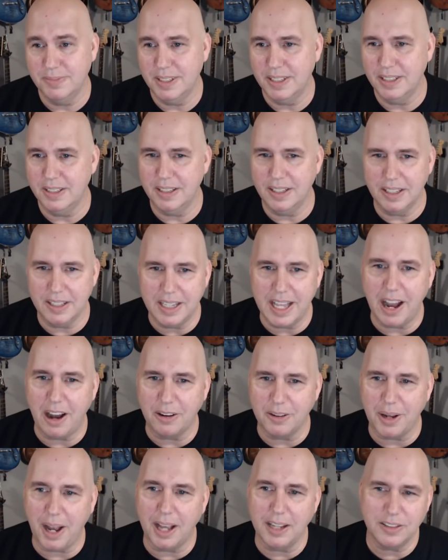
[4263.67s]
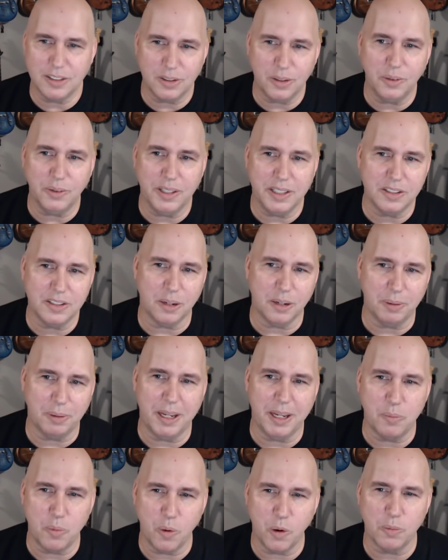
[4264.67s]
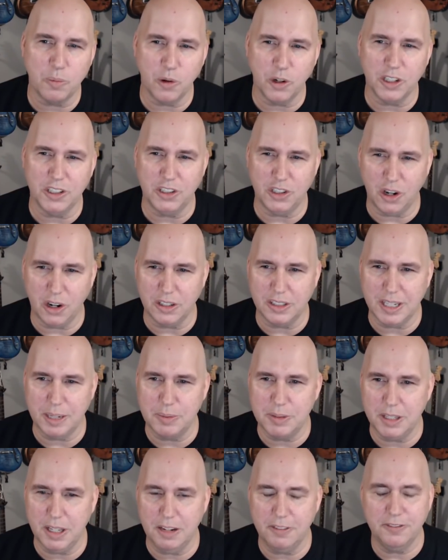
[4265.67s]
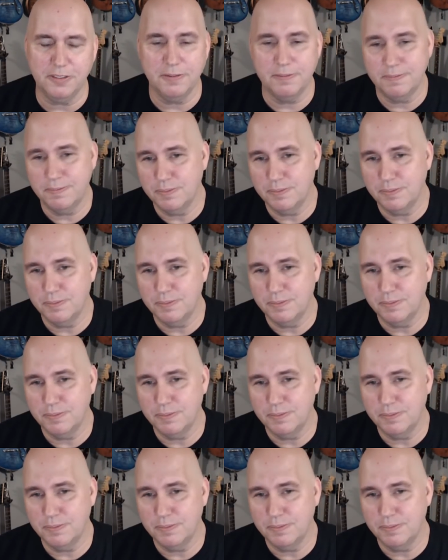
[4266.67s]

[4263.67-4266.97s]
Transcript: And, and now I slowly start playing more and more guitar type stuff.